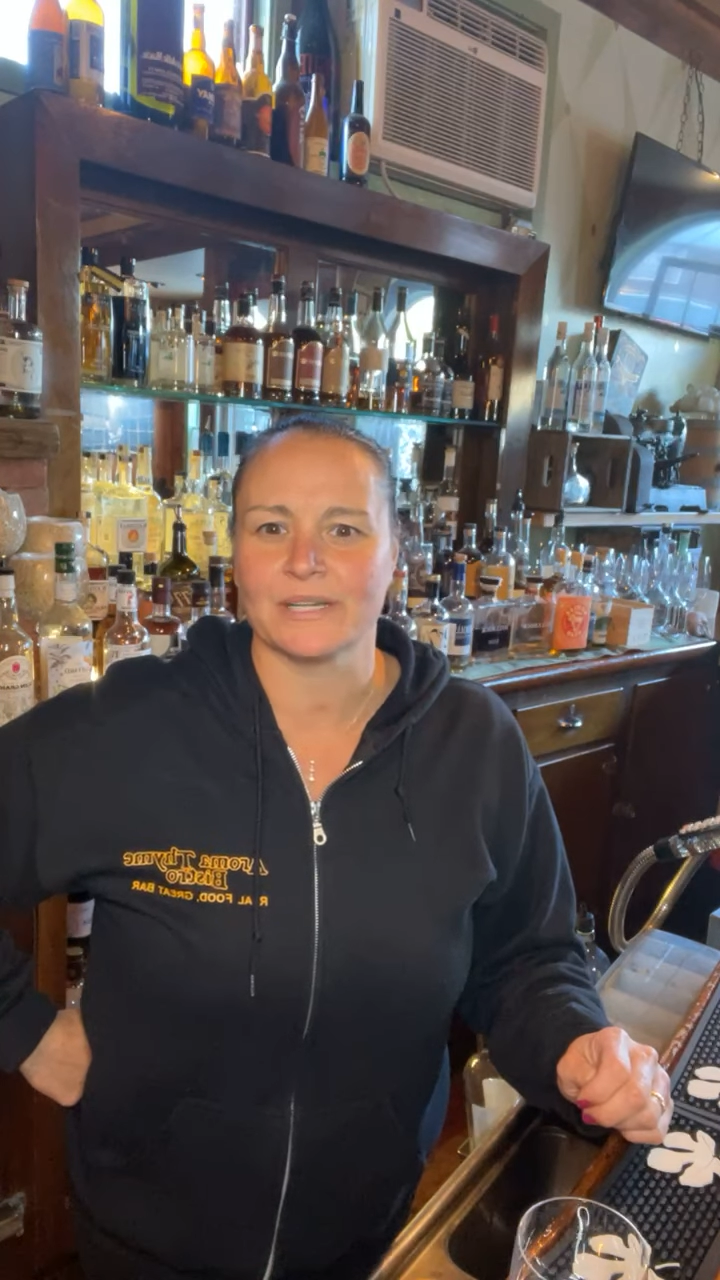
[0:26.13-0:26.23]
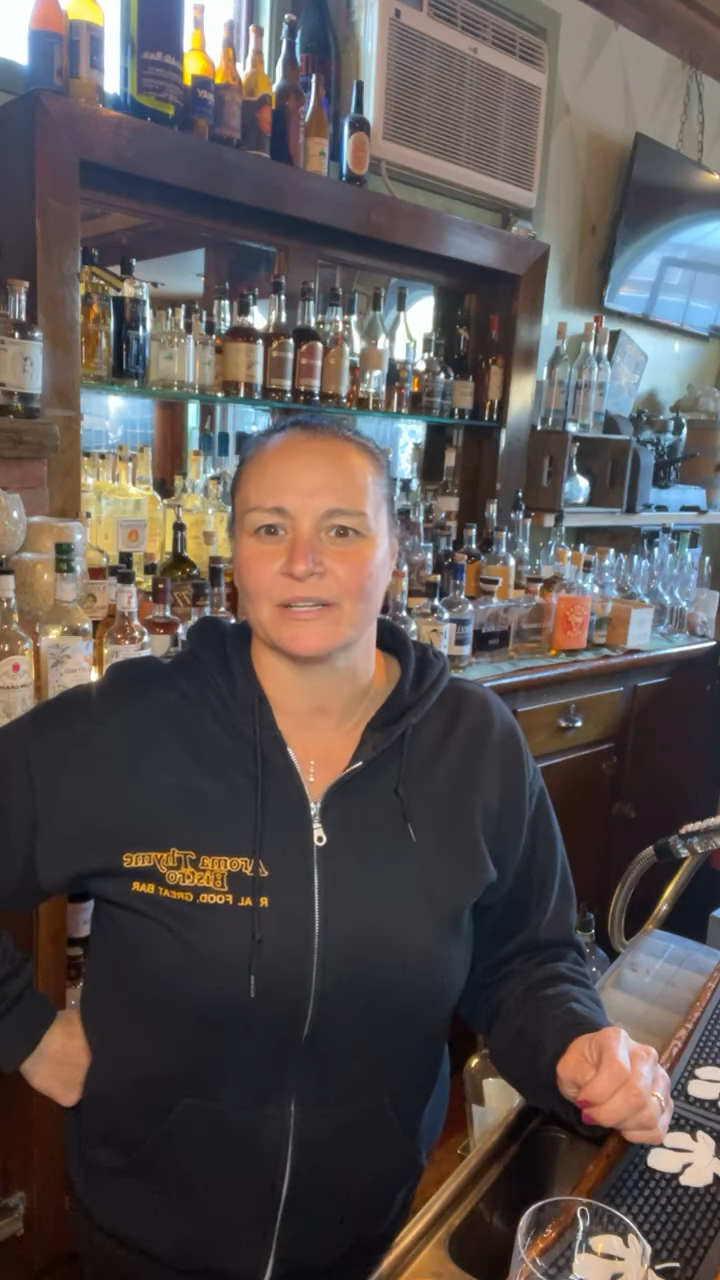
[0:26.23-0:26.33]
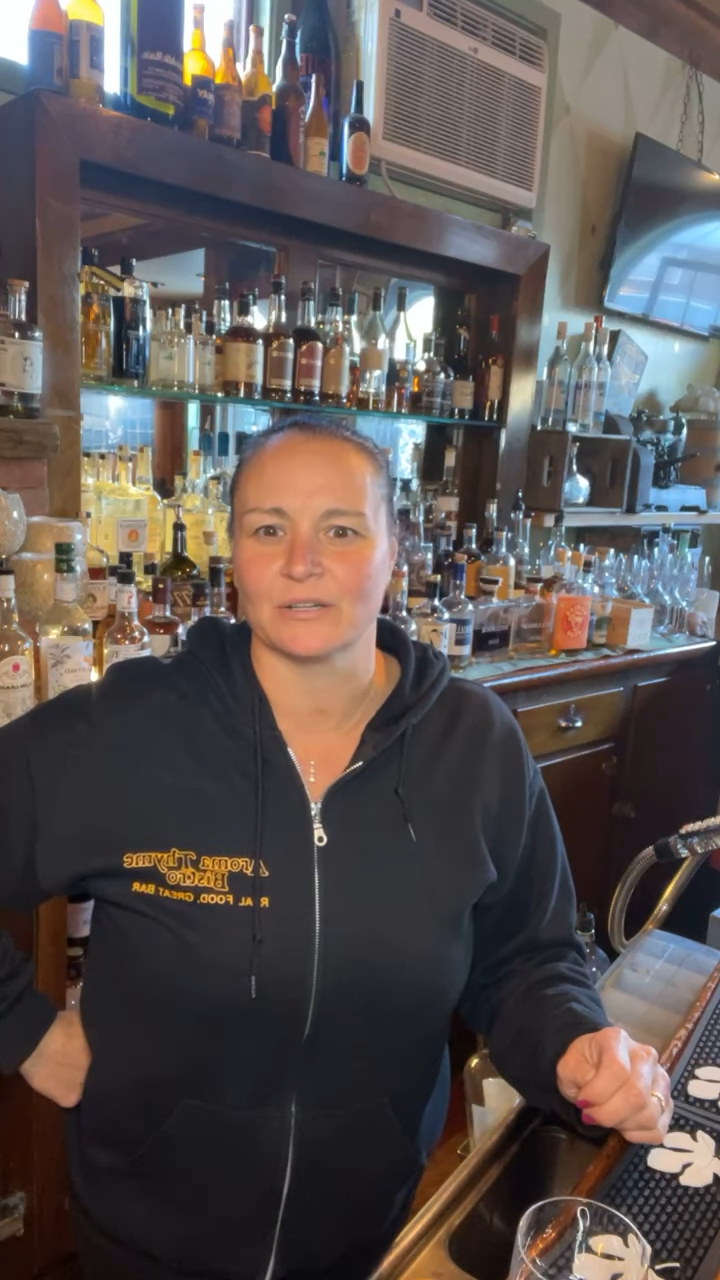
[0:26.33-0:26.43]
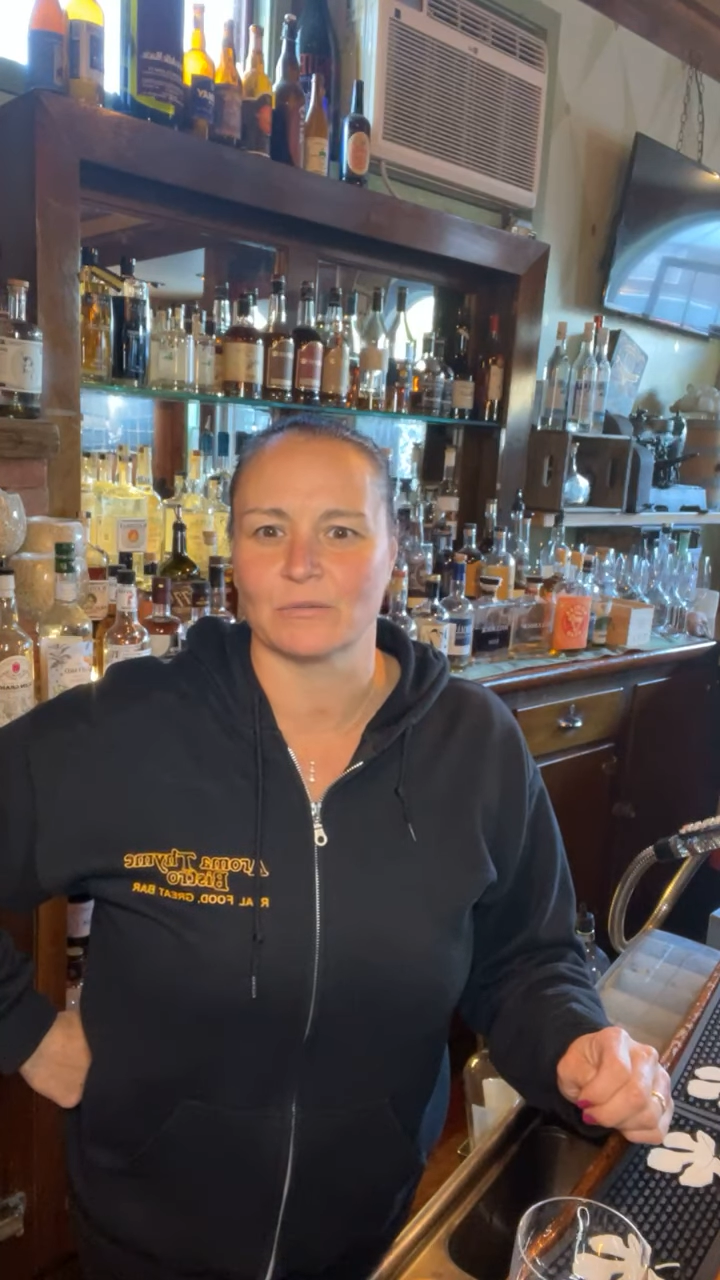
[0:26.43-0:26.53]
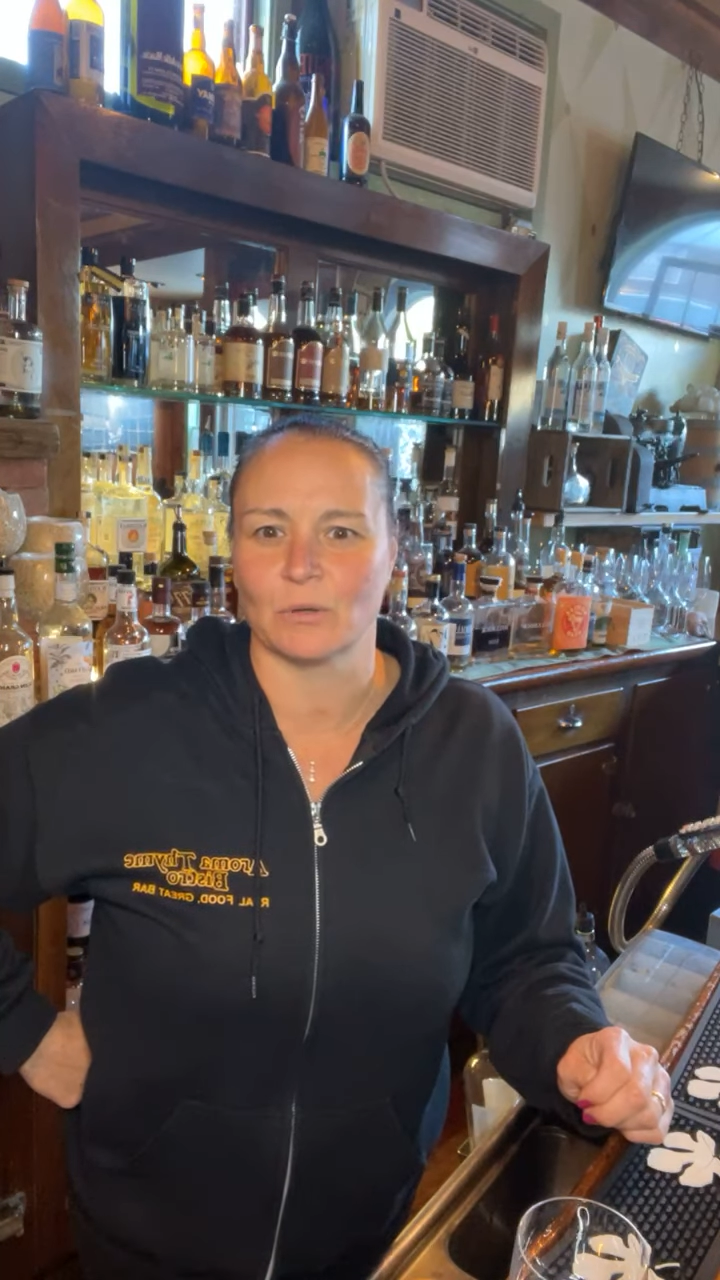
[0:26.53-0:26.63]

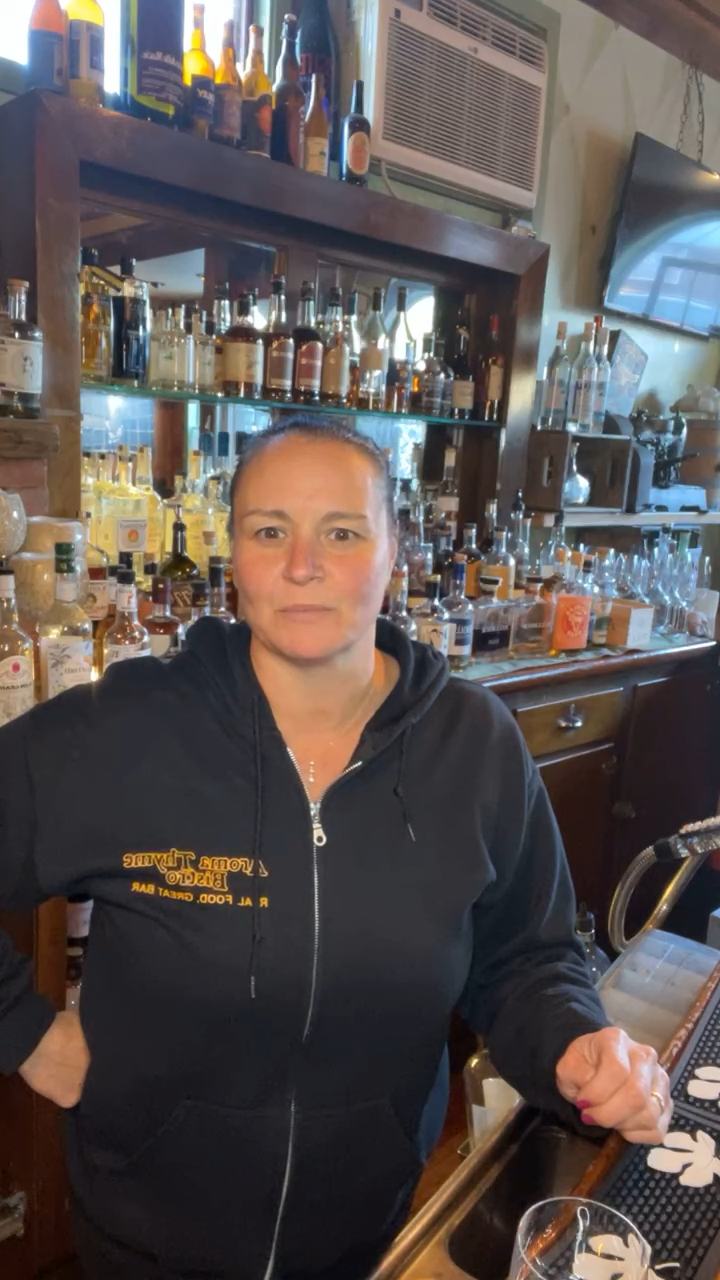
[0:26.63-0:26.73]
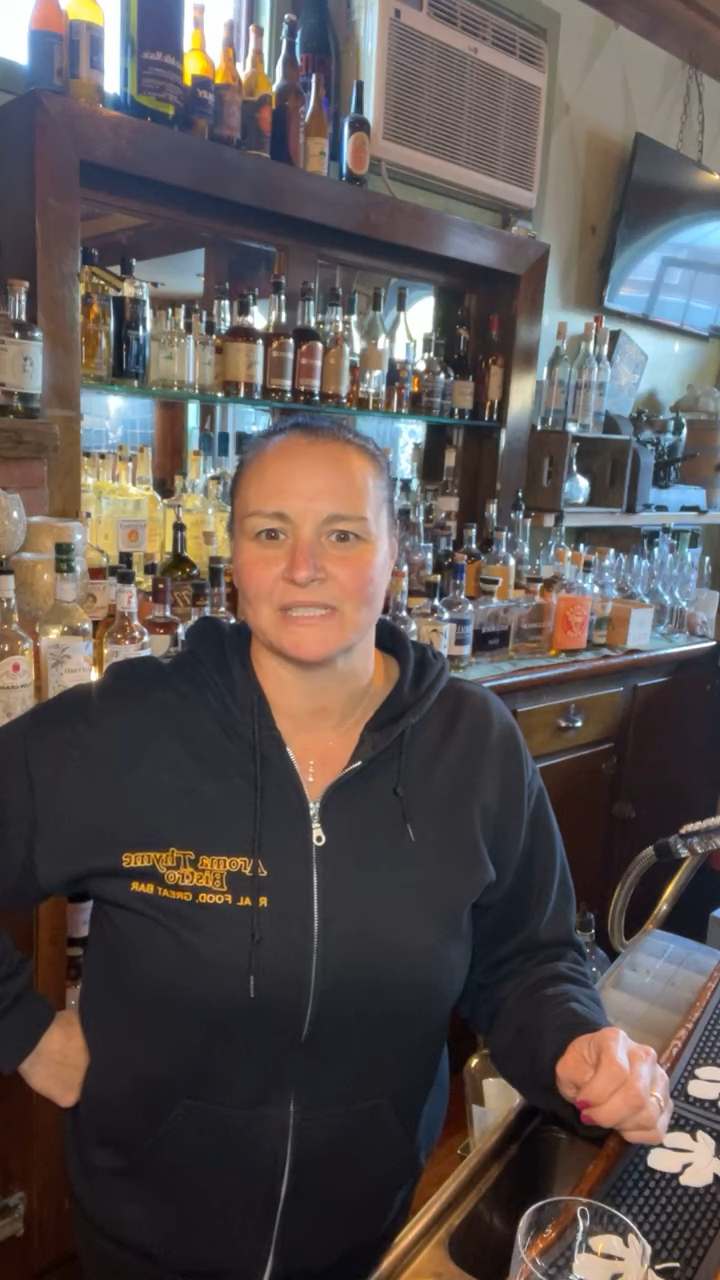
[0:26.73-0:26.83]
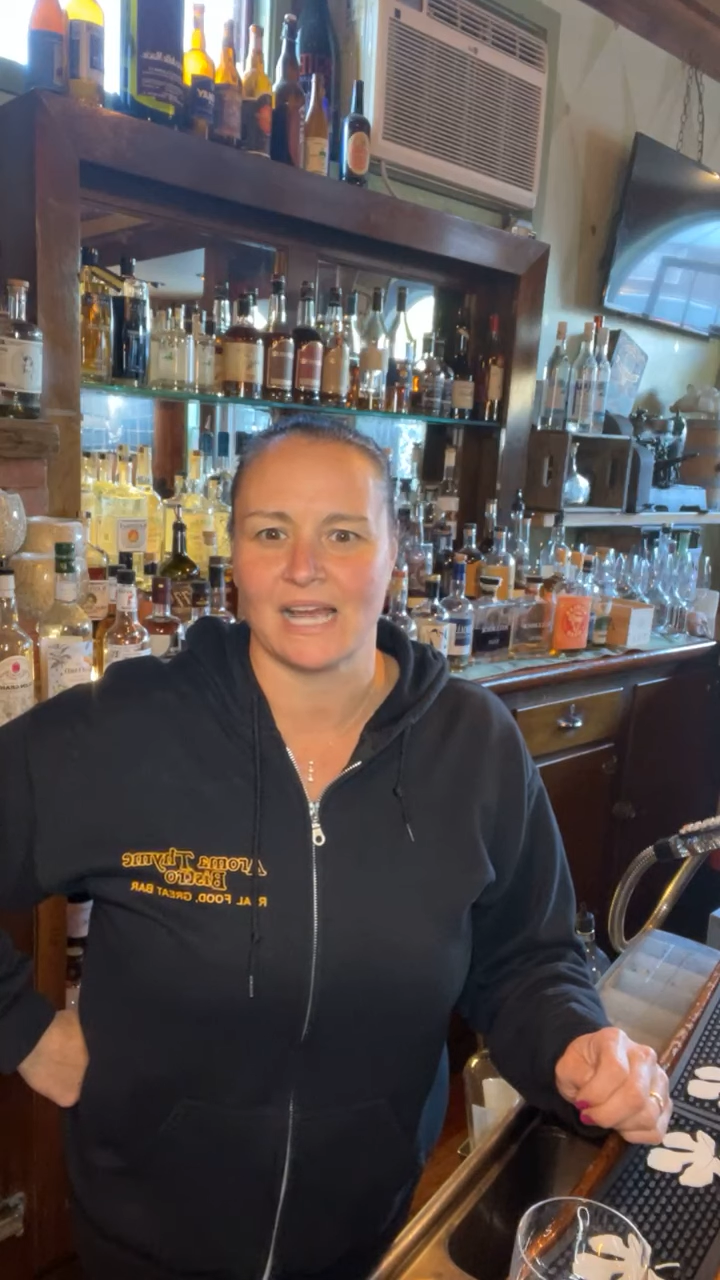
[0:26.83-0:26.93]
here at Aroma